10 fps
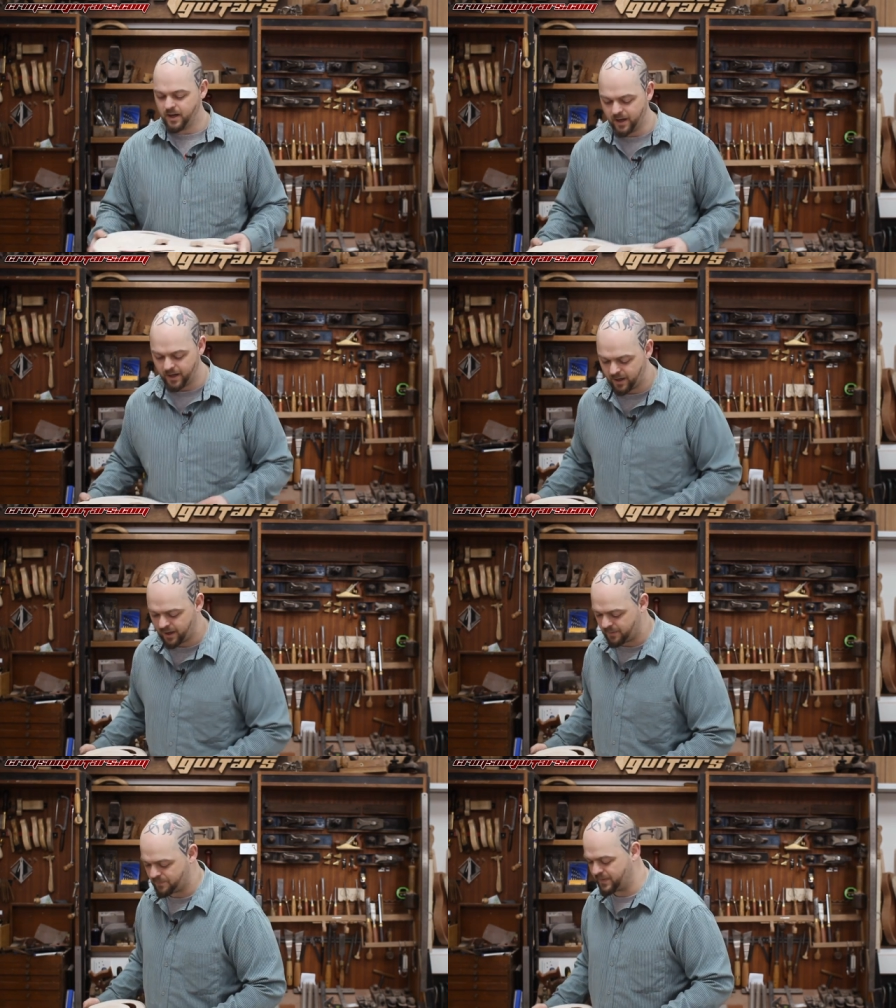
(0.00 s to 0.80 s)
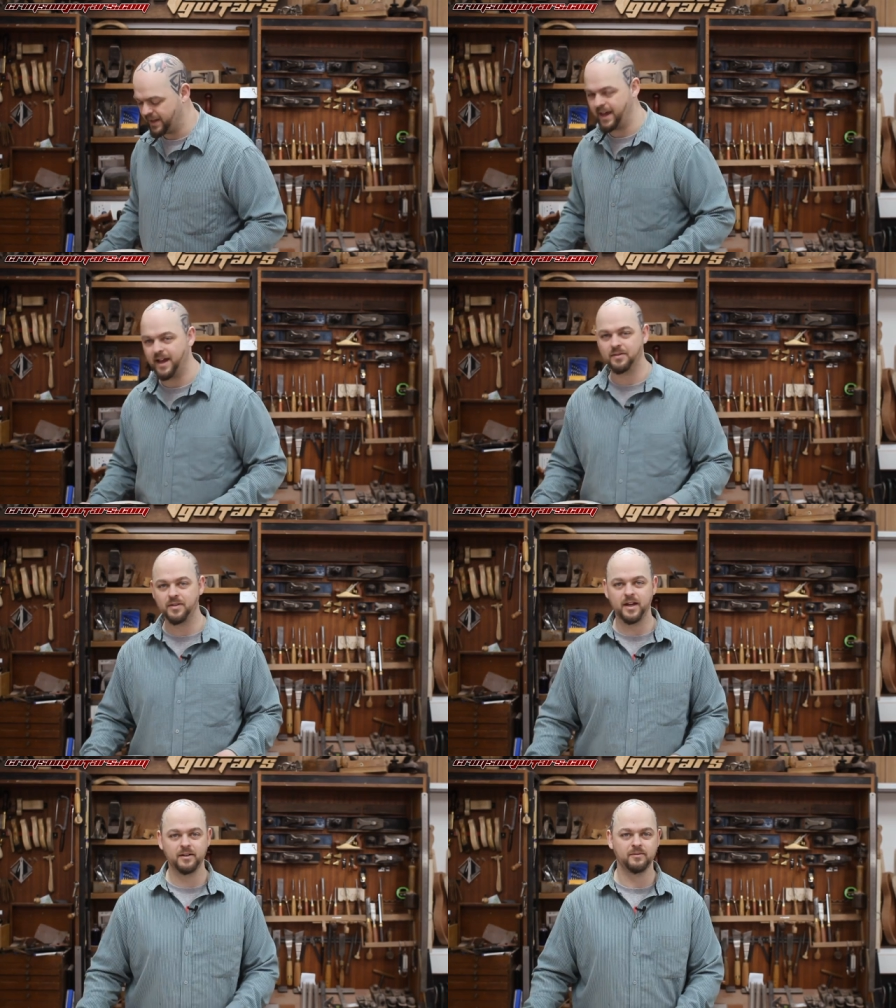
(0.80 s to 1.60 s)
uh, and
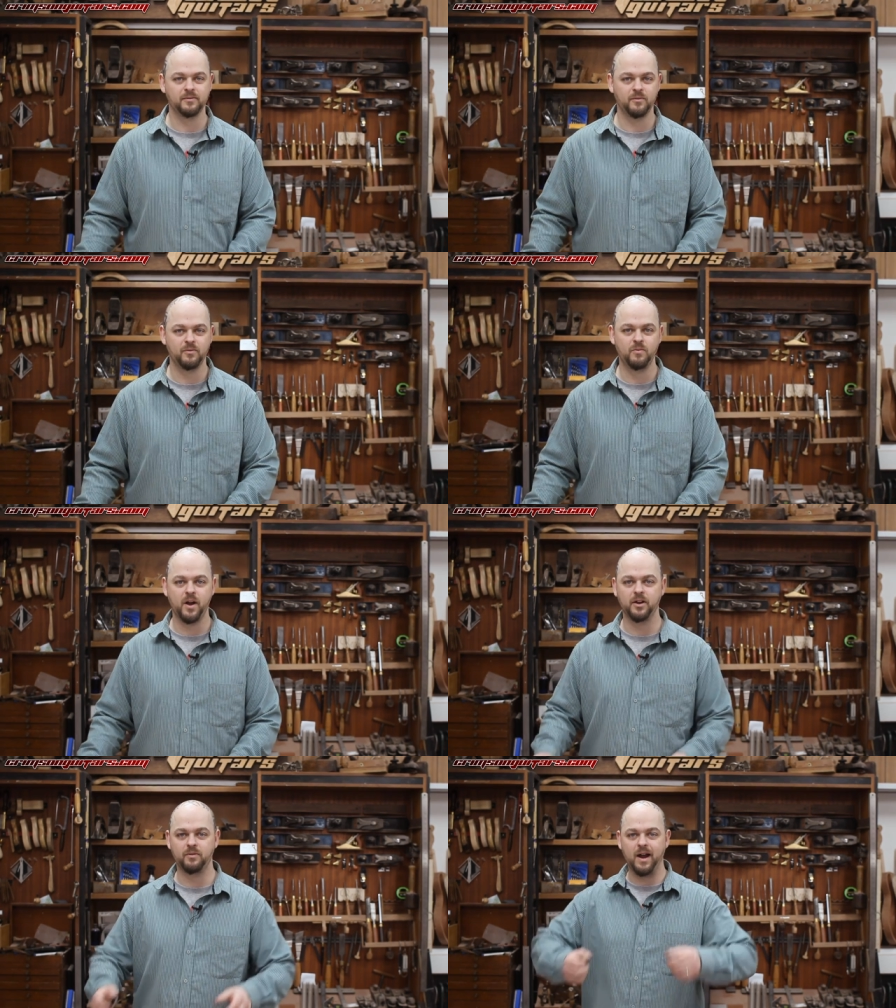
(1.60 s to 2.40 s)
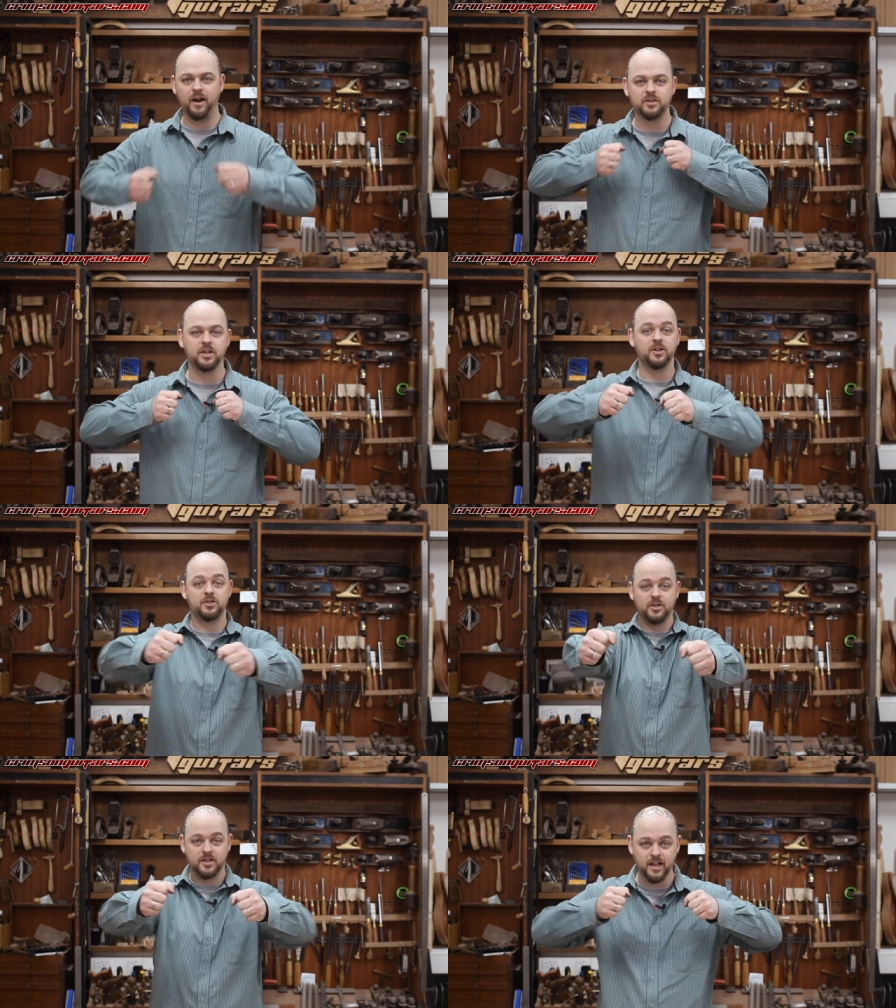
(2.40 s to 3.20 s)
then run a router
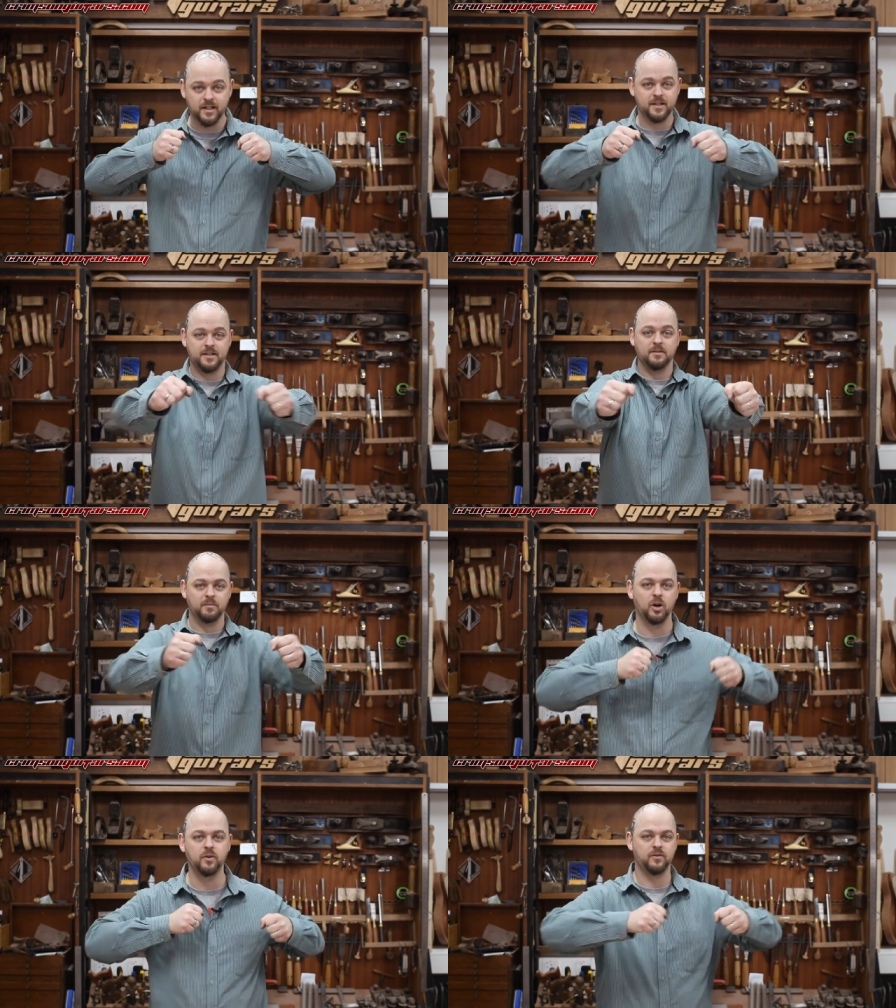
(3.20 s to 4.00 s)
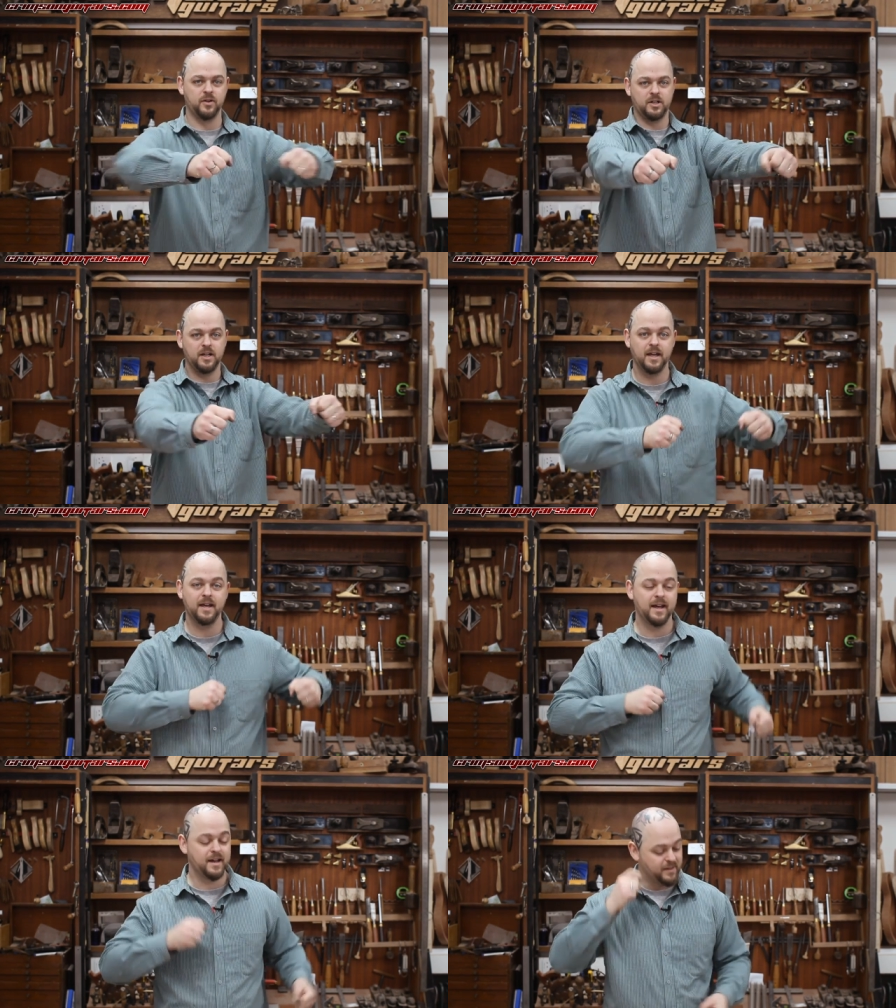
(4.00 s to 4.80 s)
that's on a sled system over it.
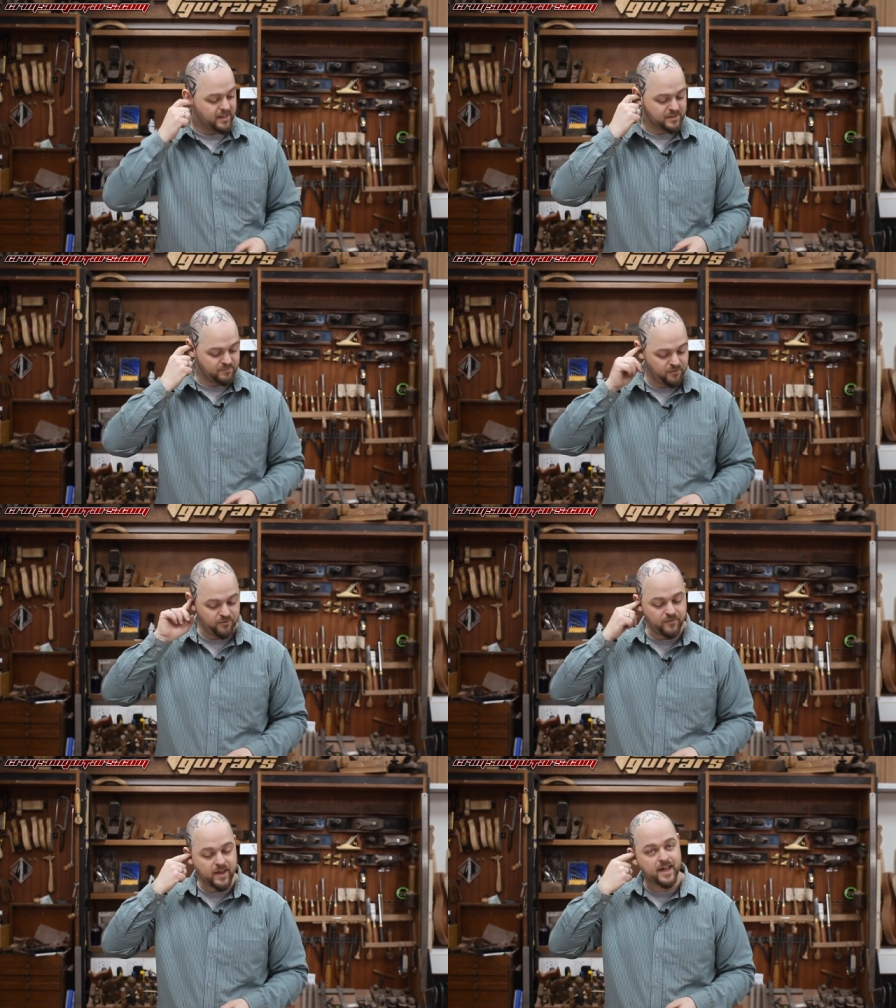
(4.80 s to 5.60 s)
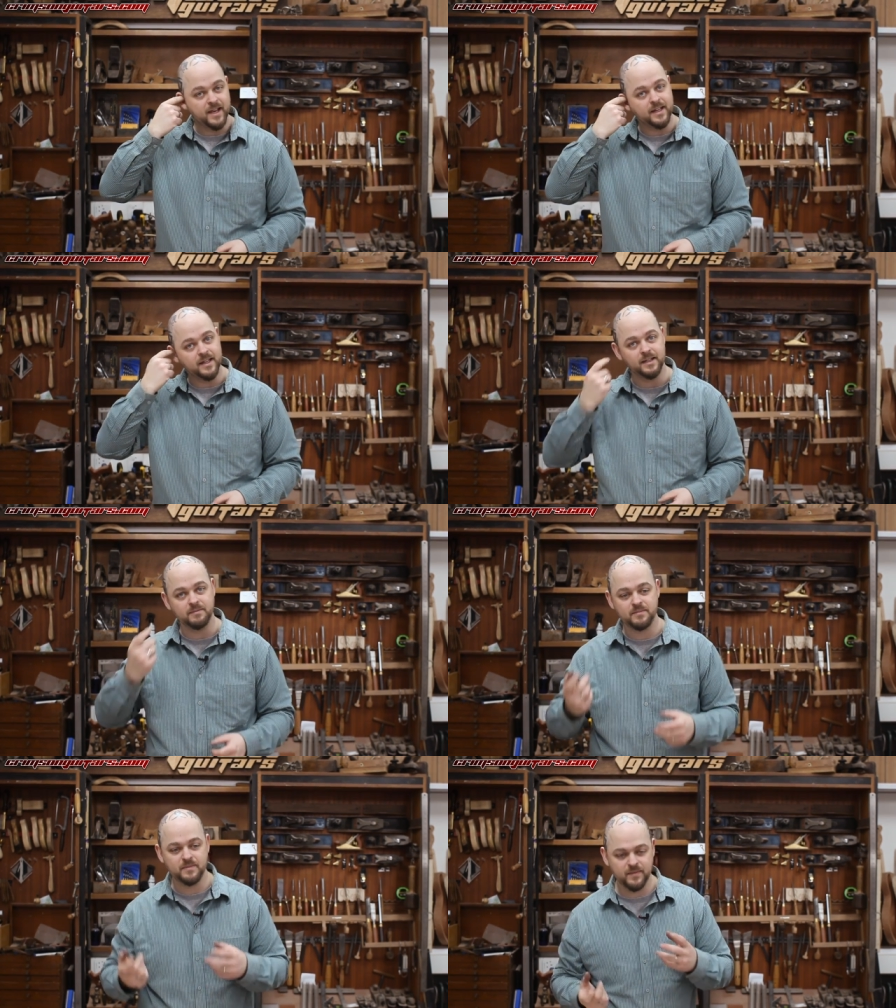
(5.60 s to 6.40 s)
And that's fairly,
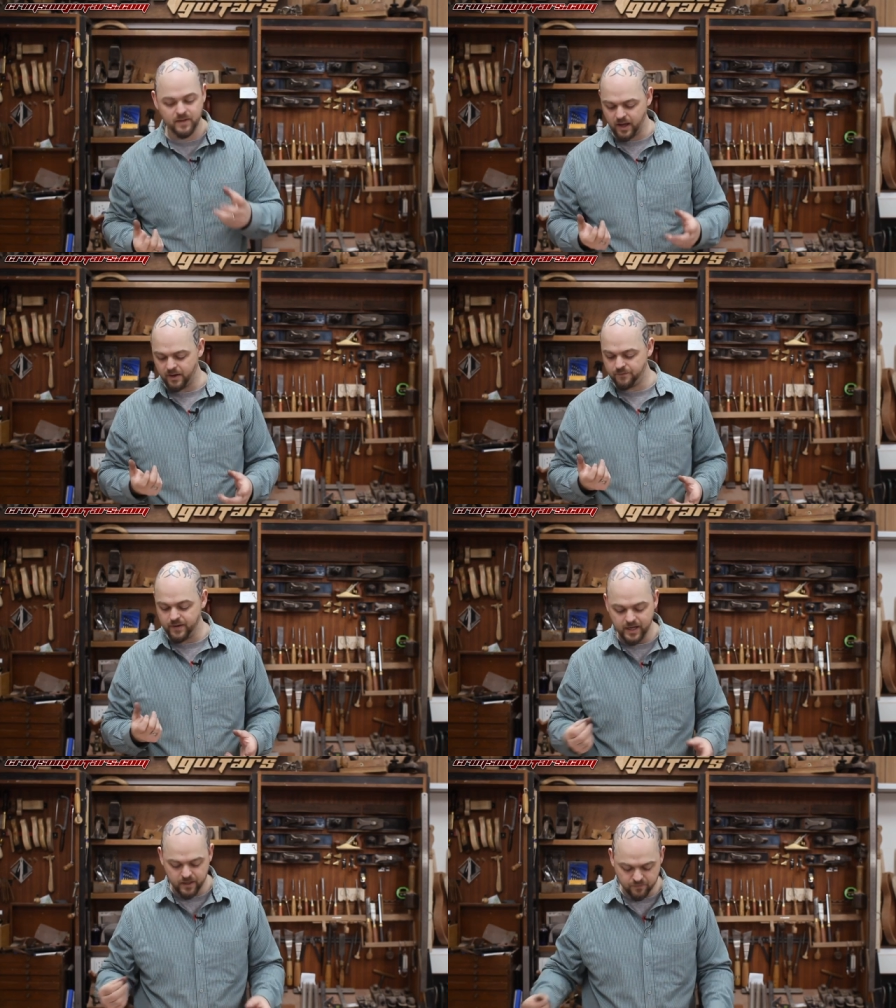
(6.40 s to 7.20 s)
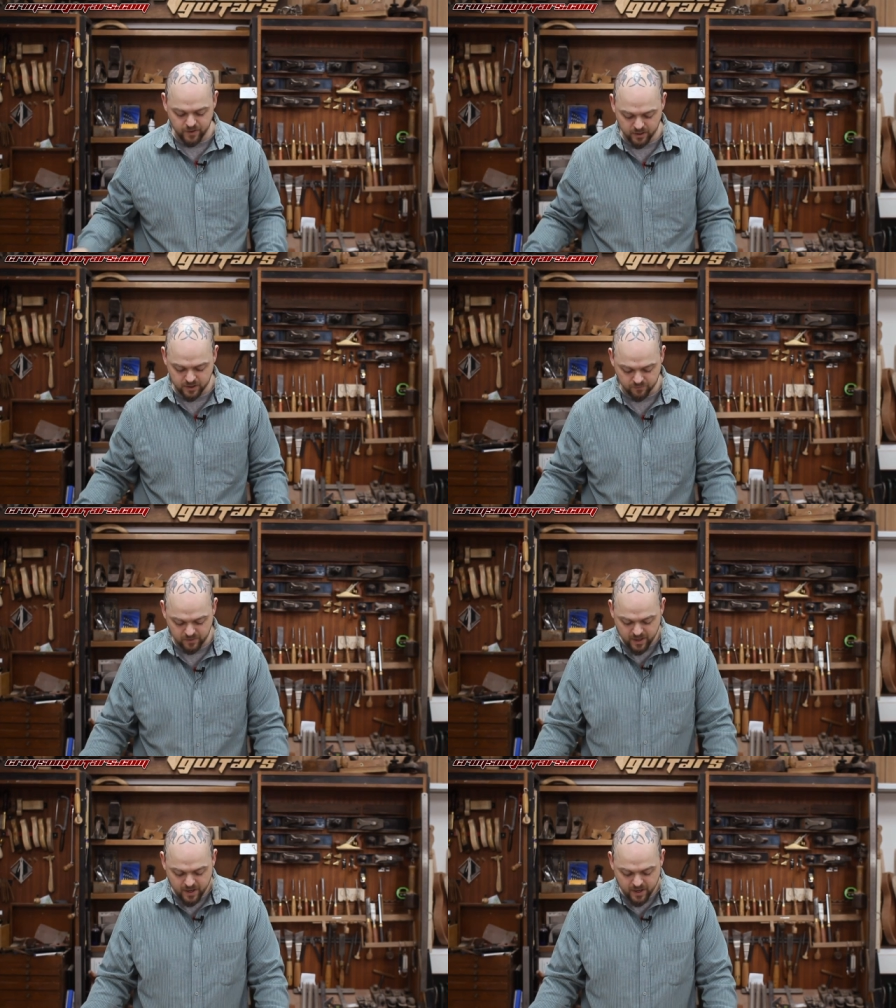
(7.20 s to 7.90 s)
uh, fairly effective.